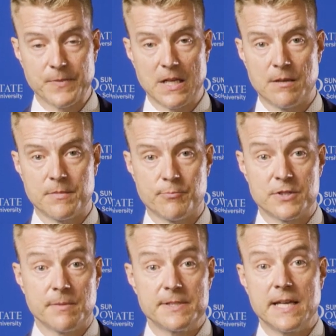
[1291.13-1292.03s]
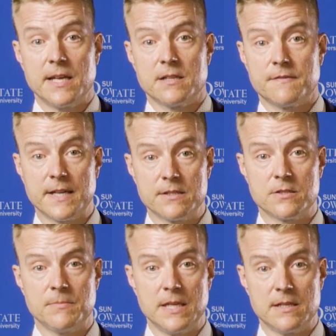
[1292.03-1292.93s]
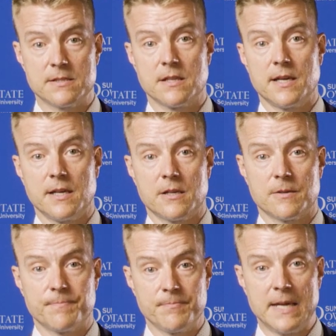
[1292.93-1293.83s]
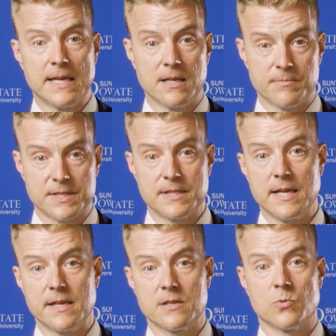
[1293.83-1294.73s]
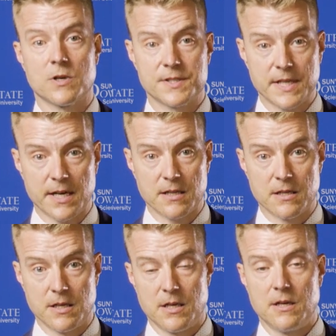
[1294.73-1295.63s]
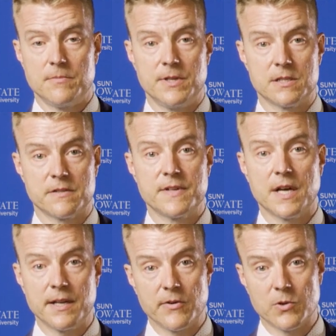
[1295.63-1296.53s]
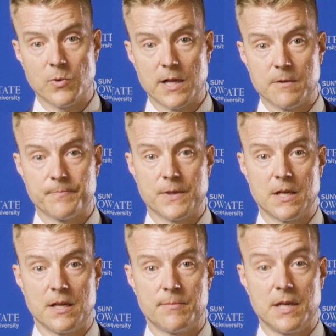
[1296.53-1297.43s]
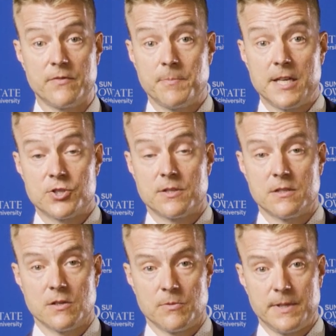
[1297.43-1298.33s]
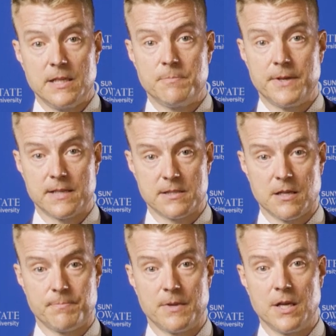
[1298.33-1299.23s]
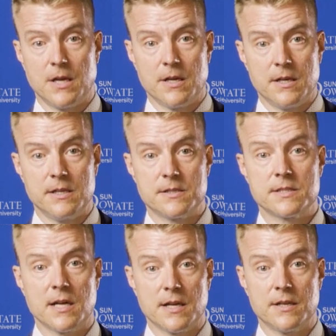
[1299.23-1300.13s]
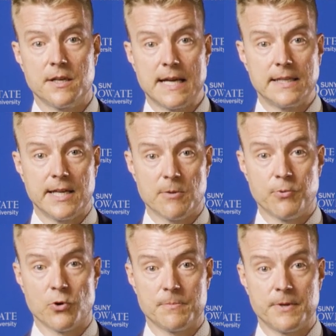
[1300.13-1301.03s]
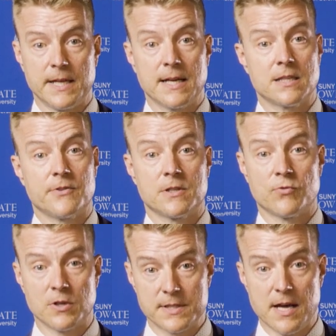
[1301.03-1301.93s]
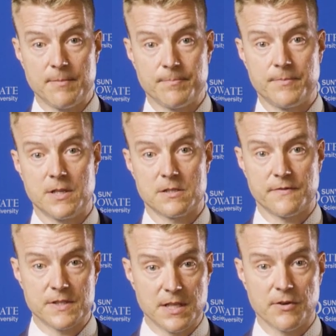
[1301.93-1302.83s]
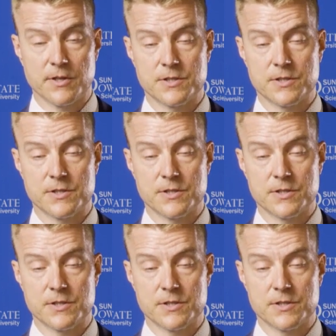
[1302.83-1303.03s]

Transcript: A precipitating event to me is like making a mistake in a work setting because of not hearing well. I have a patient that told me he picked up his son at the airport, but he got there at the wrong time because of his hearing.